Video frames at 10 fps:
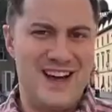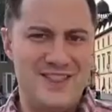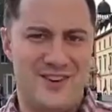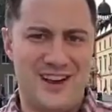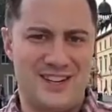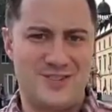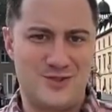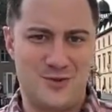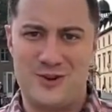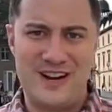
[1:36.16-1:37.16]
another
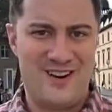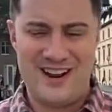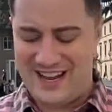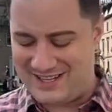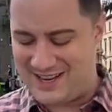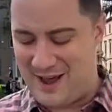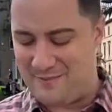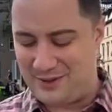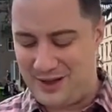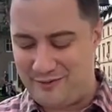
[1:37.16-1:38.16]
extraordinary
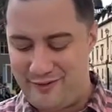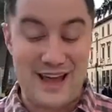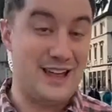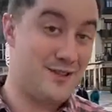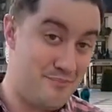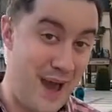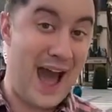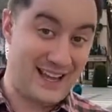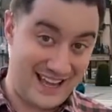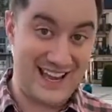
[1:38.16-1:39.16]
example of faith
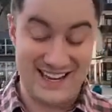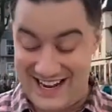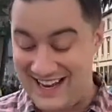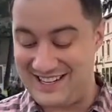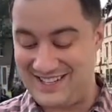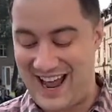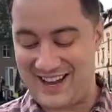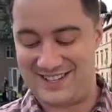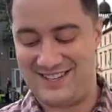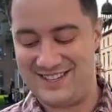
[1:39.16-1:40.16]
back in East
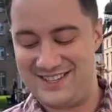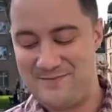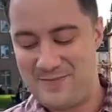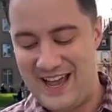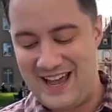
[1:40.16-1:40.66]
Texas.